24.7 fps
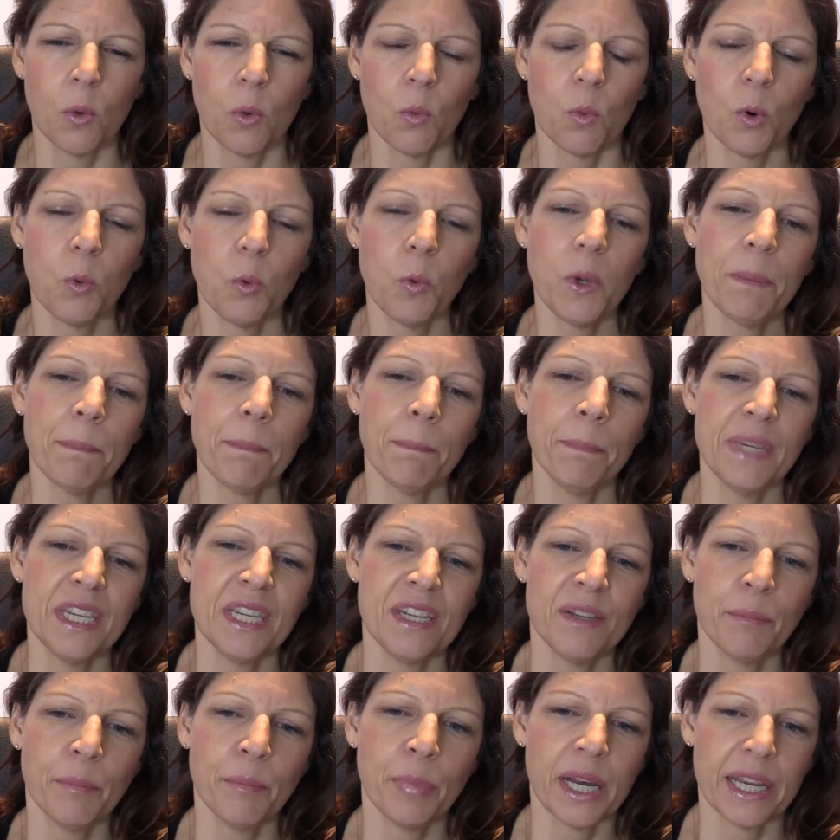what we
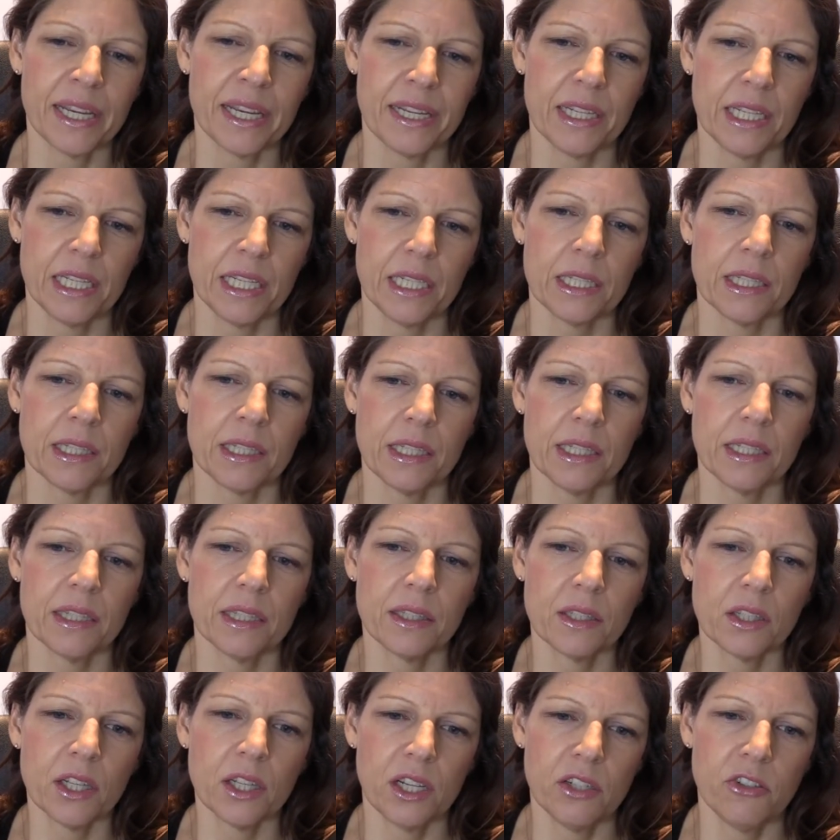mean by this
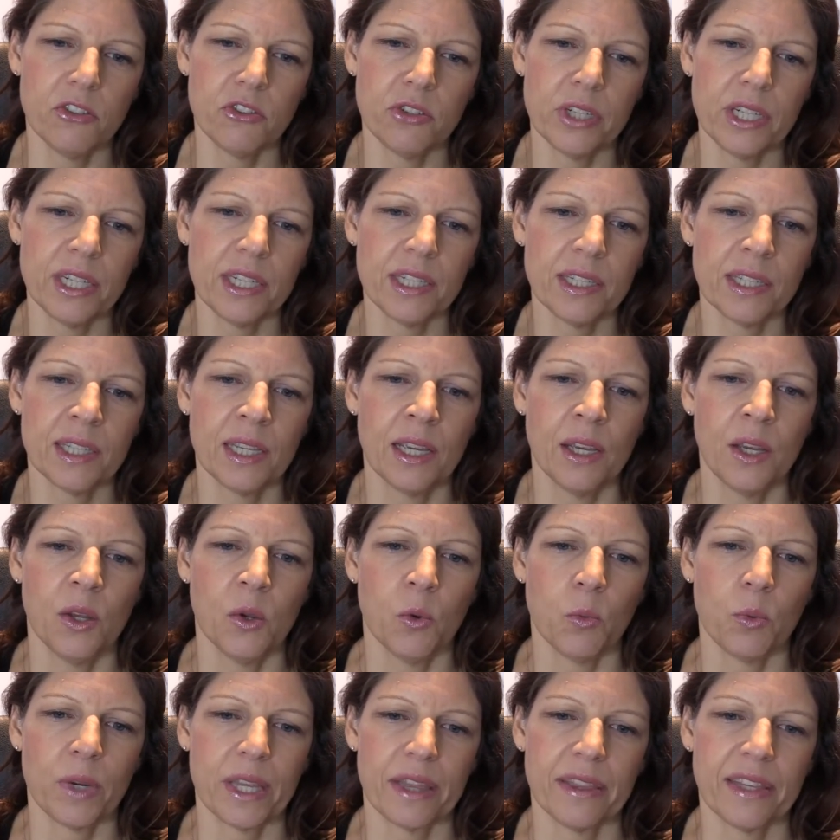is countries
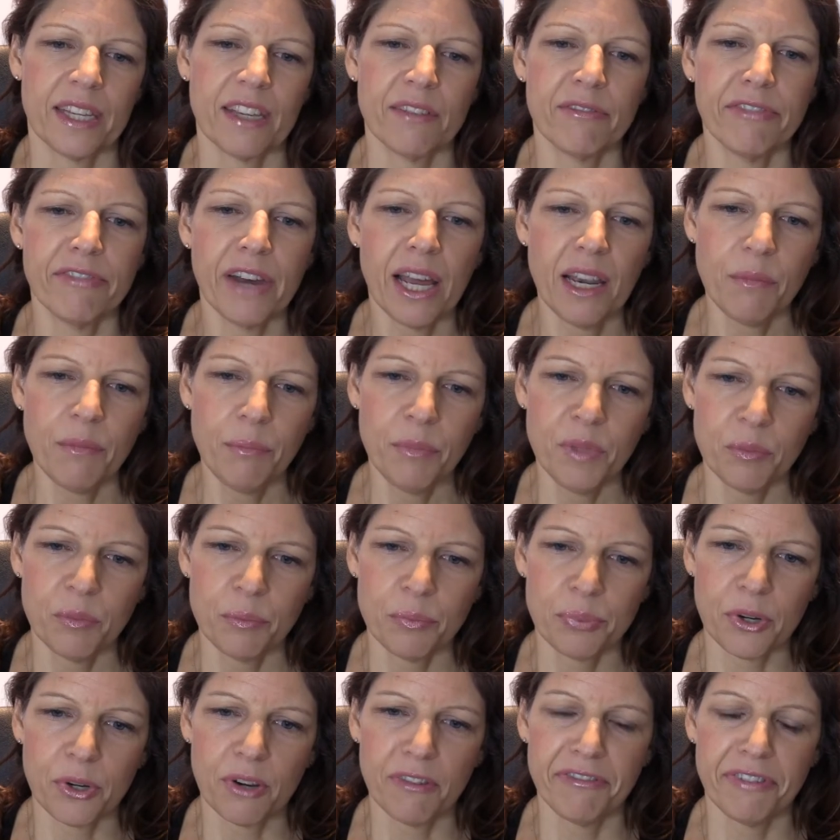with
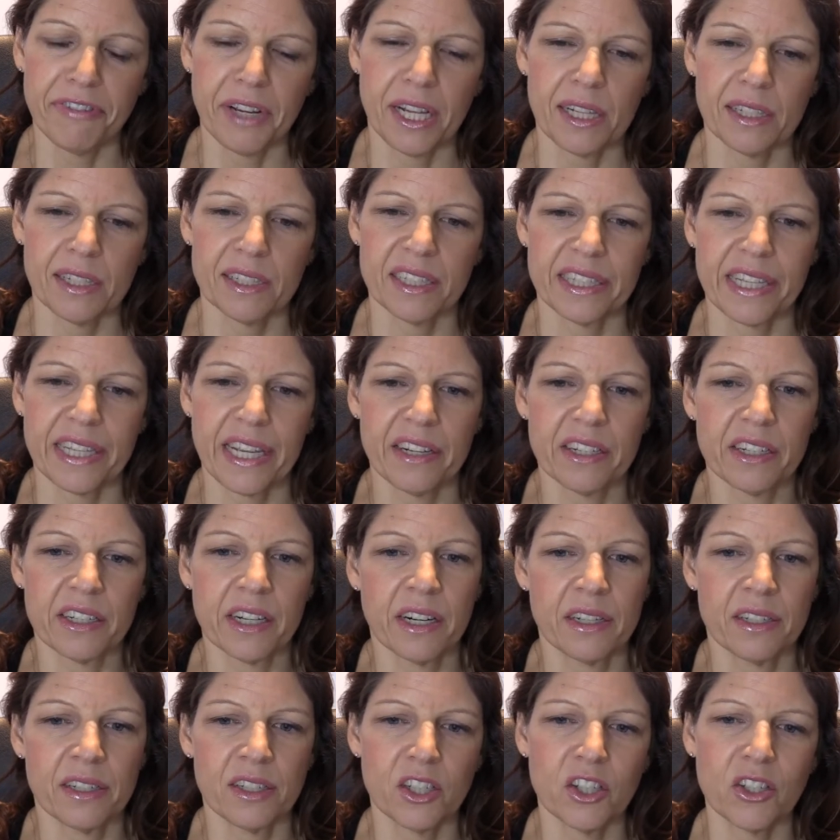development profiles that
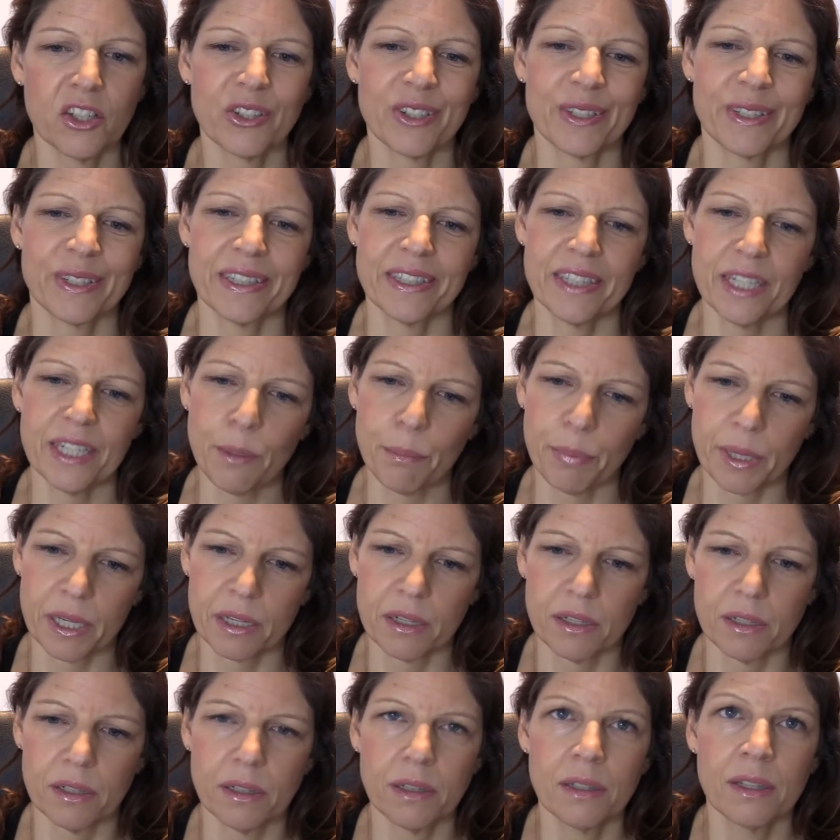are not
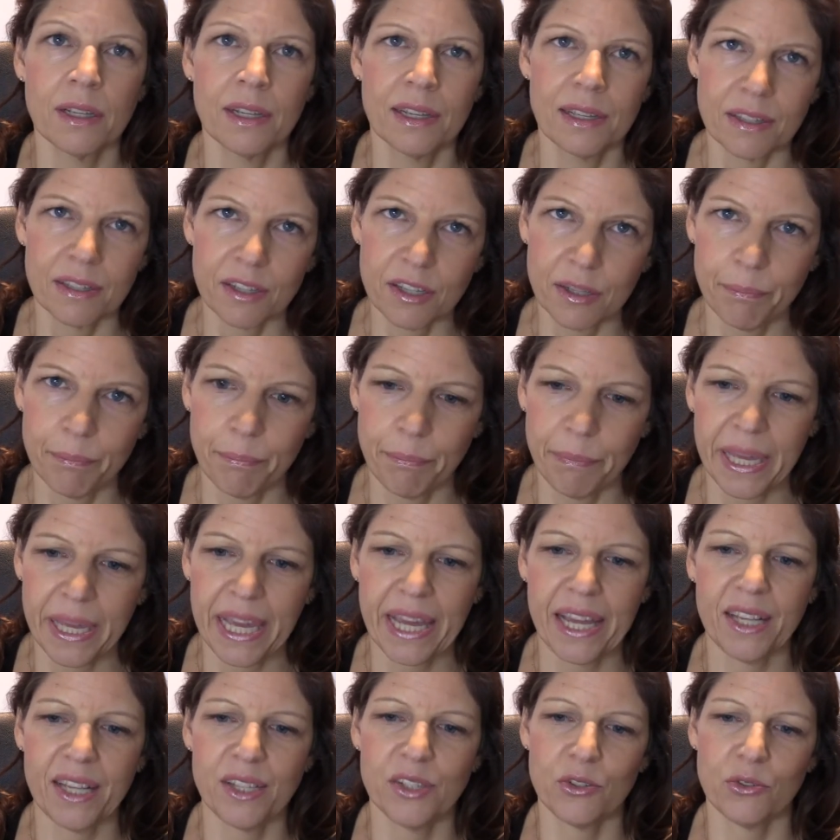typical
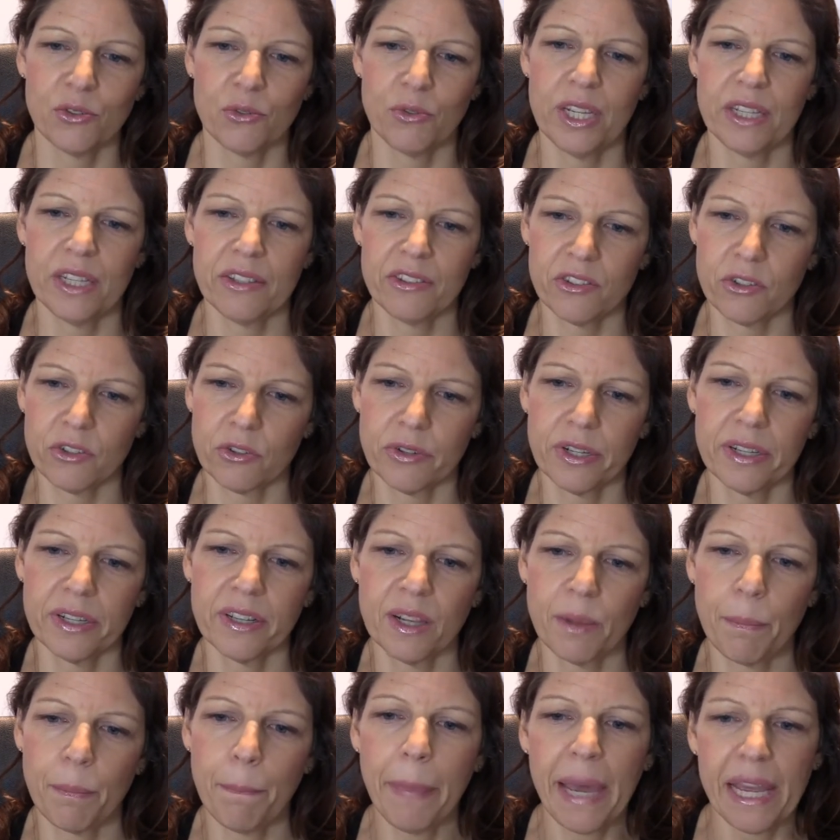compared to
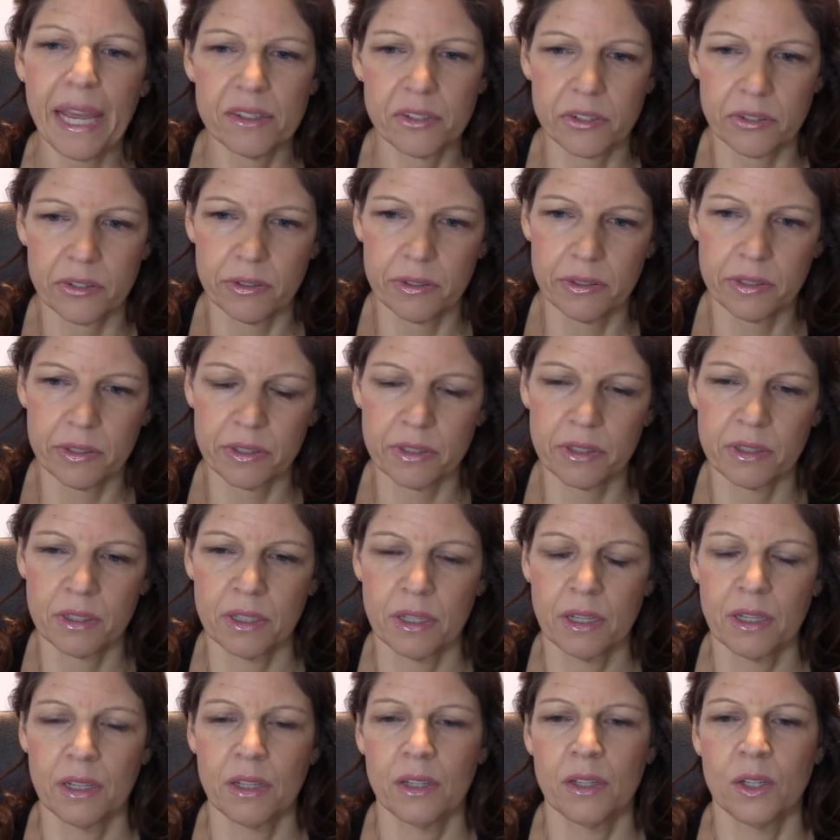historical patterns
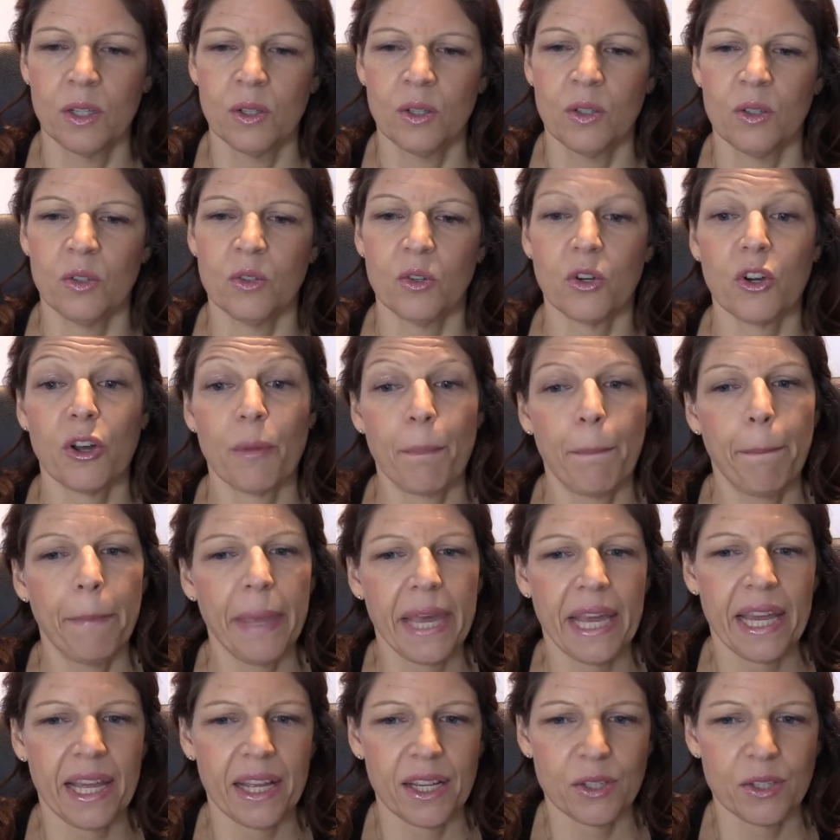or
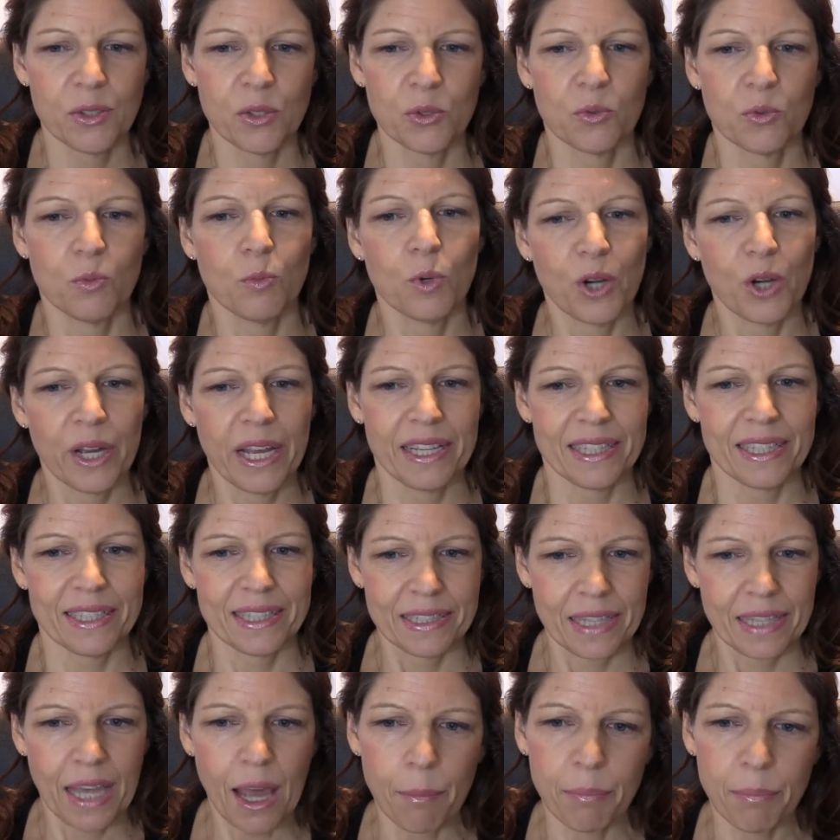compared to what has
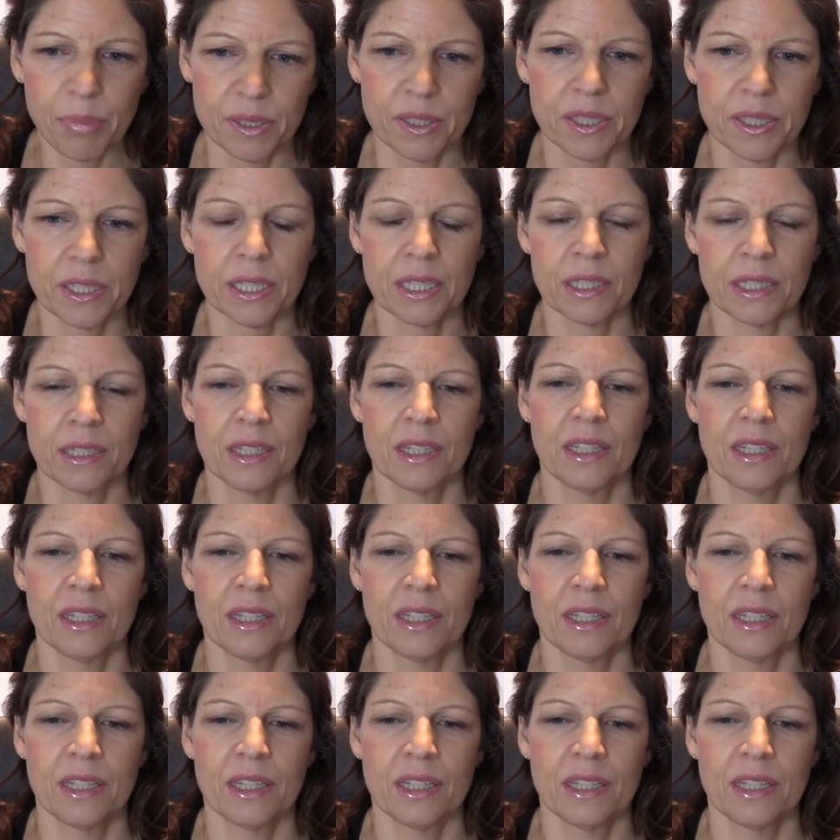happened